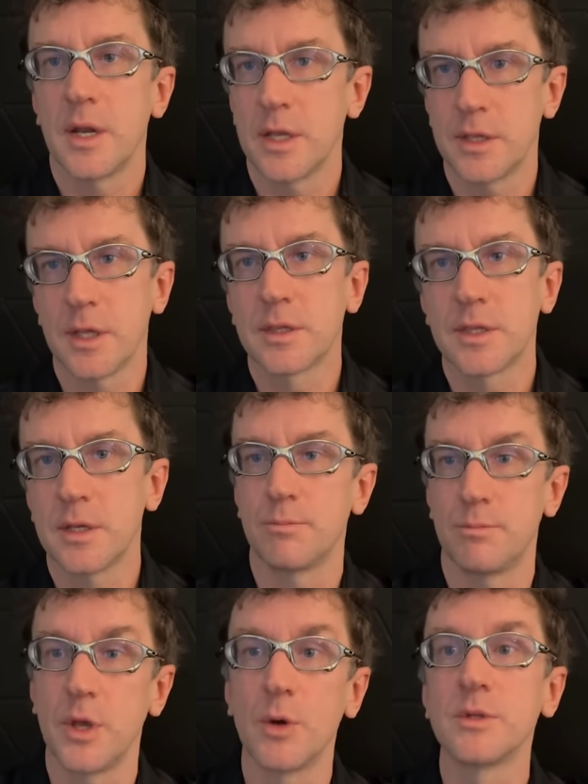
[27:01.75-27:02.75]
think that
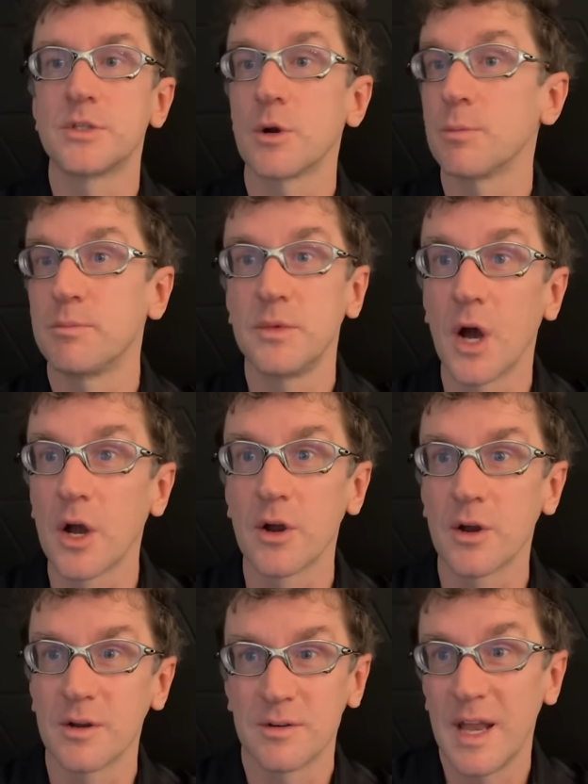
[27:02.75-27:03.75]
humans that are
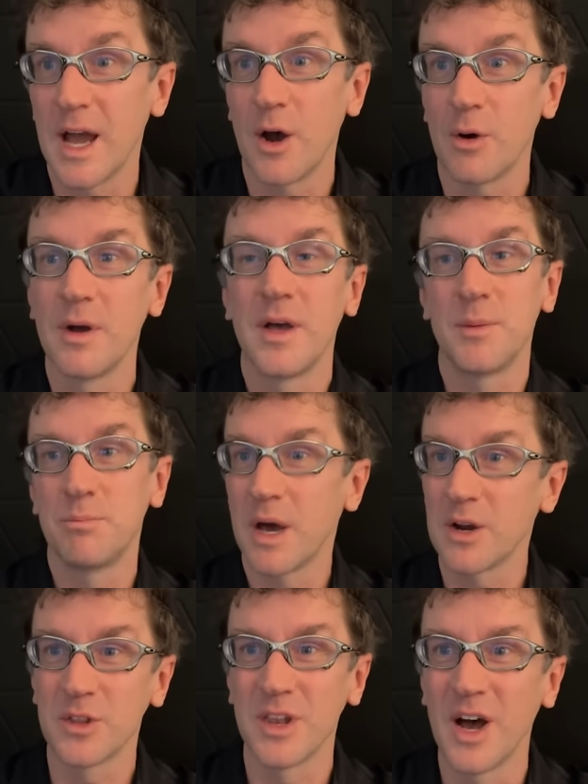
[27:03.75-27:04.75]
younger now and
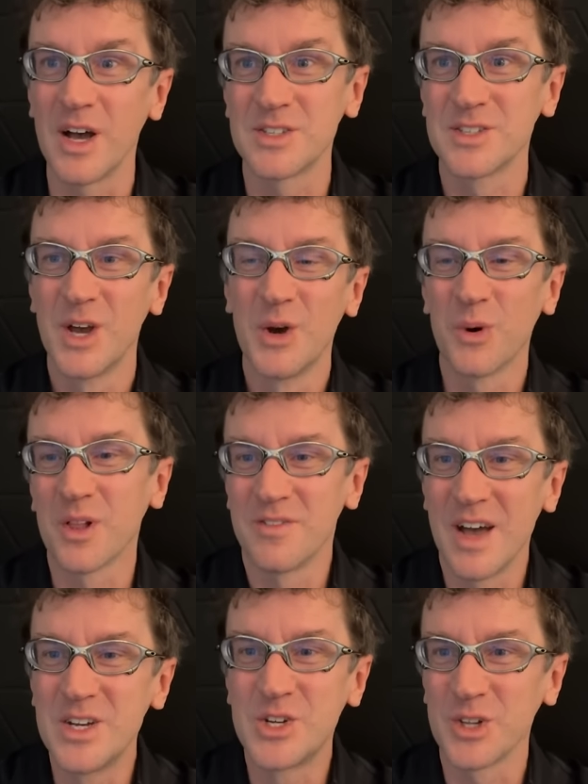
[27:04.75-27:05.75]
better than us will
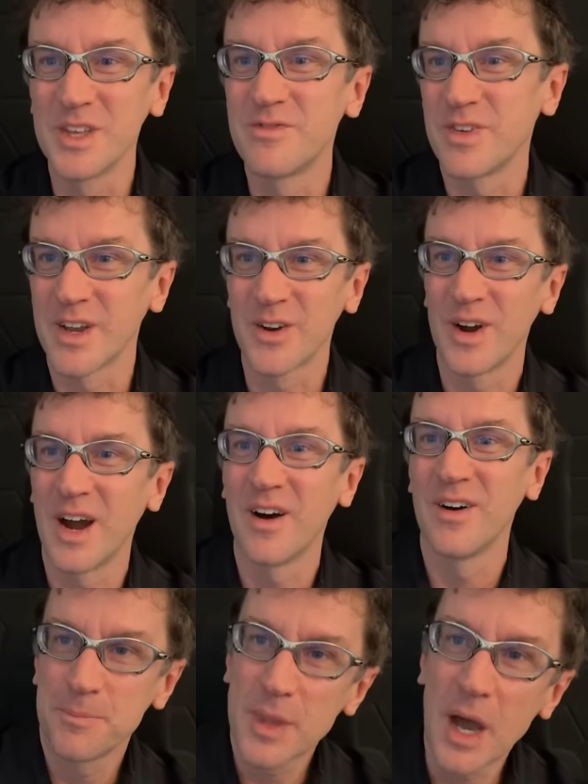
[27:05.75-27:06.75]
eventually figure out
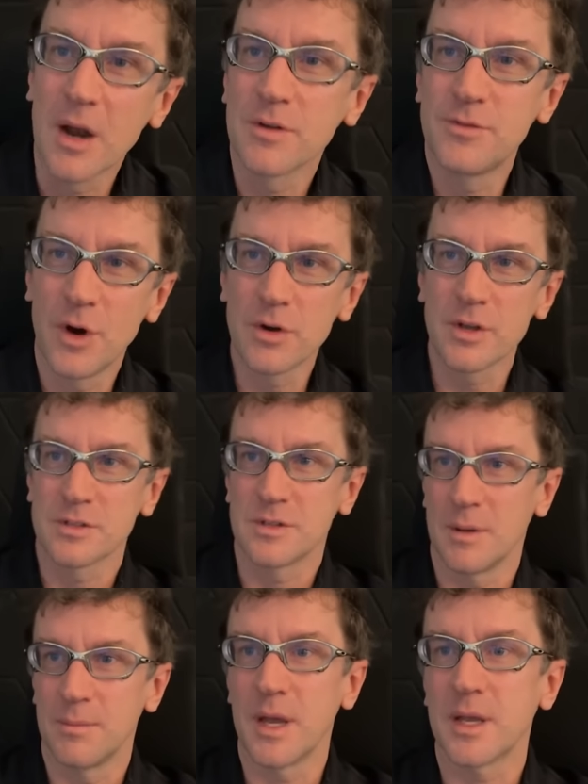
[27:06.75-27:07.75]
how to focus
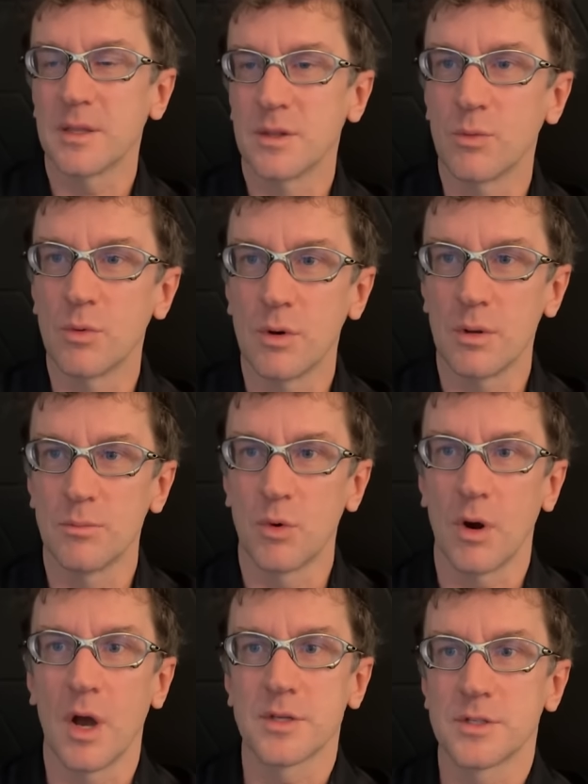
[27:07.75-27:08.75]
on making the world more
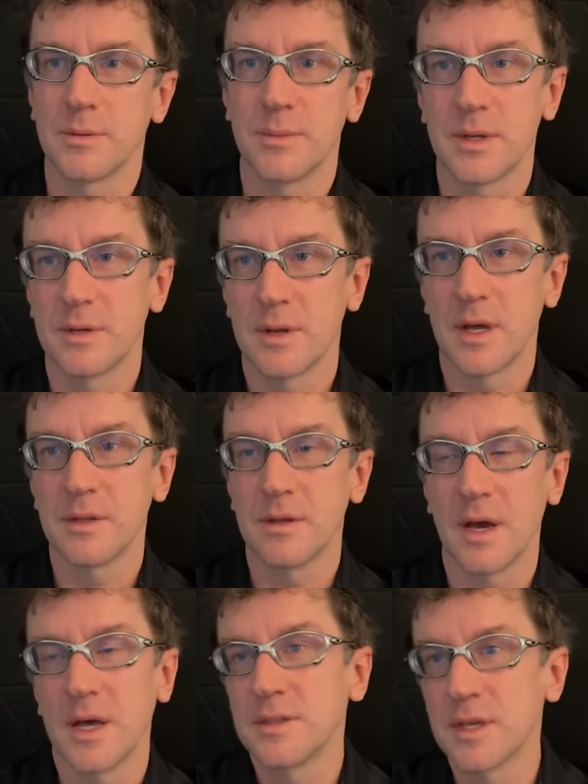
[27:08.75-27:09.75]
awesome. And I,
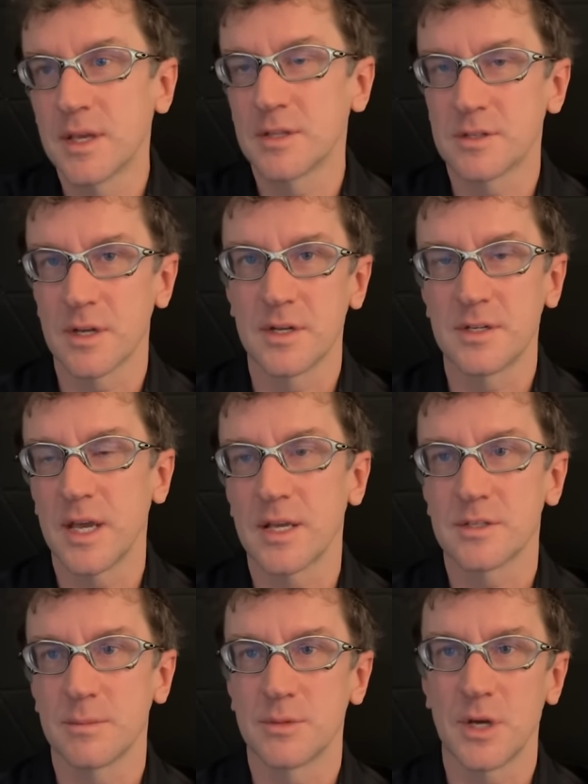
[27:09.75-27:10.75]
I think it's going to take
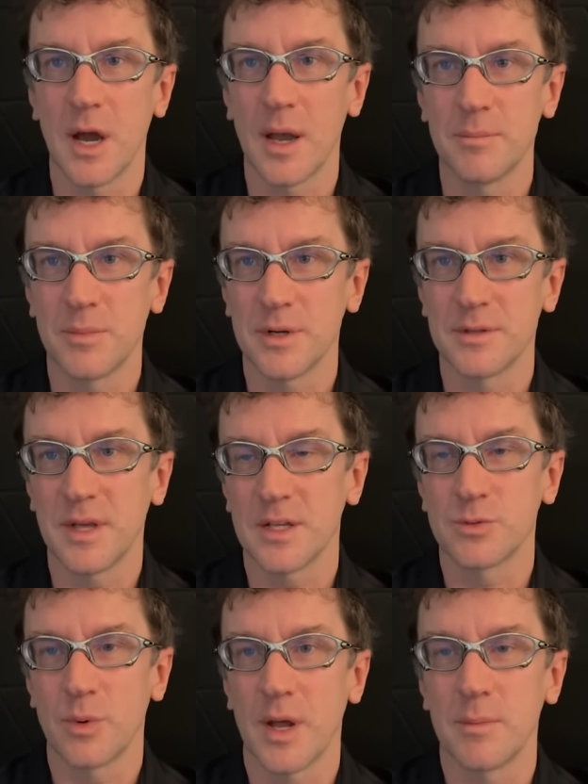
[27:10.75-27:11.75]
some time, but that's
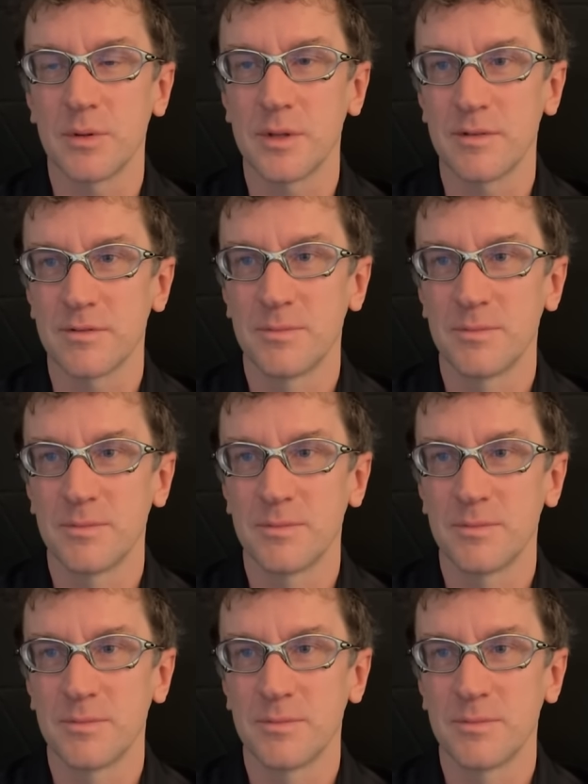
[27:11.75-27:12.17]
what I believe.